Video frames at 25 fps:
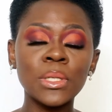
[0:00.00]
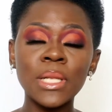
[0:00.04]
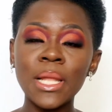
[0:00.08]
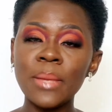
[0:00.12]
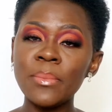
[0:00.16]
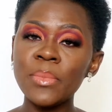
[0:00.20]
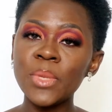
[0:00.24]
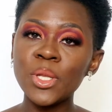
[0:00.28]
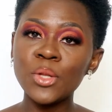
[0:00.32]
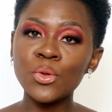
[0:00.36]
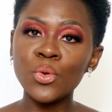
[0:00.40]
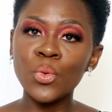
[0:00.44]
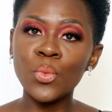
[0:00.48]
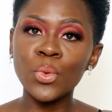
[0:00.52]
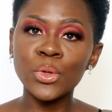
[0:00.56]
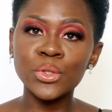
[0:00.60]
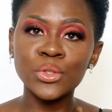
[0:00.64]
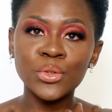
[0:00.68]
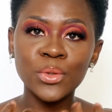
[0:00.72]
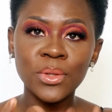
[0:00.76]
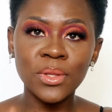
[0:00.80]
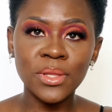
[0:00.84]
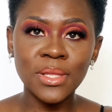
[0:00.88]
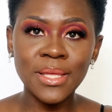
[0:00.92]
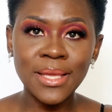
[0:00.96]
Let me know
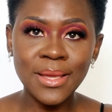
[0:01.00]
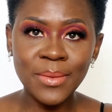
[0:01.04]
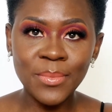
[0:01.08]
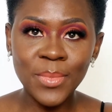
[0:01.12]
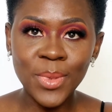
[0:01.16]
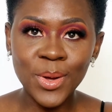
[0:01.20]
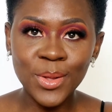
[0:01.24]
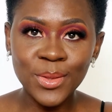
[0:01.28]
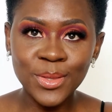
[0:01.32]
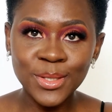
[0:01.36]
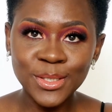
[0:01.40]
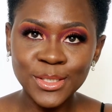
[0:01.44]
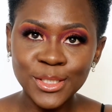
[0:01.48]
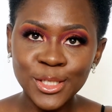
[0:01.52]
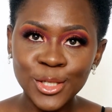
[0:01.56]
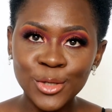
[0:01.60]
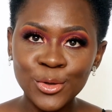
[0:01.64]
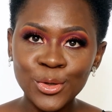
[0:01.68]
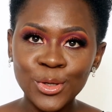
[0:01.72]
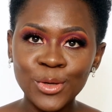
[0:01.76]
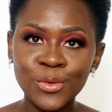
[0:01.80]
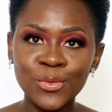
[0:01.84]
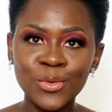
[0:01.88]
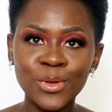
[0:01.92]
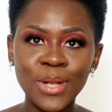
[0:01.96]
what you think about this
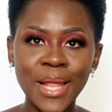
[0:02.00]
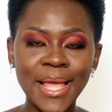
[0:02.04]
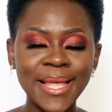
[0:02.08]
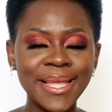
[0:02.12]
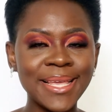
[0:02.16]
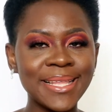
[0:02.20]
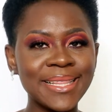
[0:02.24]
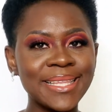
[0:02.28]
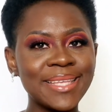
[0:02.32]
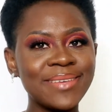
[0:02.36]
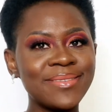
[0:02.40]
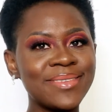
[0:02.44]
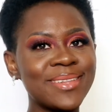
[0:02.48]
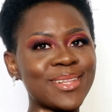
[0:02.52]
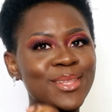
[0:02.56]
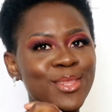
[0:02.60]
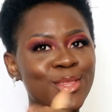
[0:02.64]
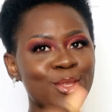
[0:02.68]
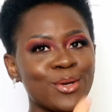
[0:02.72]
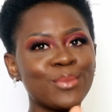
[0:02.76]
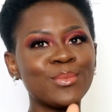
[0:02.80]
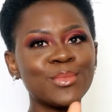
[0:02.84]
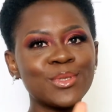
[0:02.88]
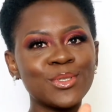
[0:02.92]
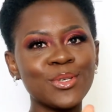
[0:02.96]
look. If you like it, give it a
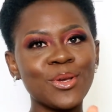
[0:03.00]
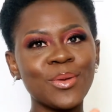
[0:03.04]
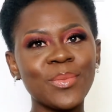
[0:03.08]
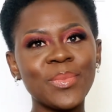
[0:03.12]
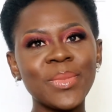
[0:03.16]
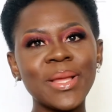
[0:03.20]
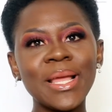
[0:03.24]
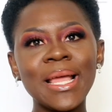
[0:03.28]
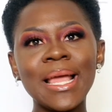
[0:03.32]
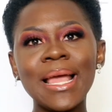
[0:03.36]
thumbs up.